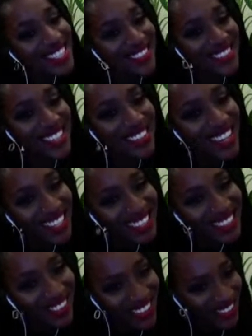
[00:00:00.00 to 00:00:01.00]
we're
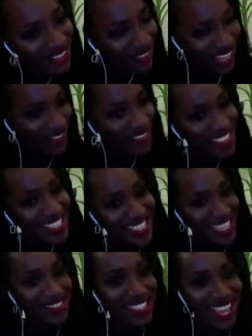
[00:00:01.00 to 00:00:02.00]
on 3 different platforms at the
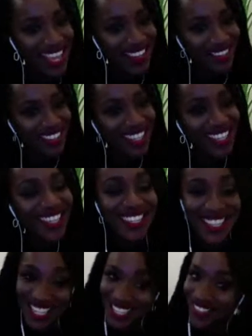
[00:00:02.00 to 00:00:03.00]
same time.
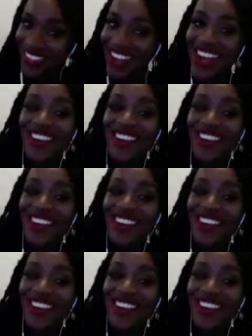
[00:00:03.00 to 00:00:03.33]
Yes, we are.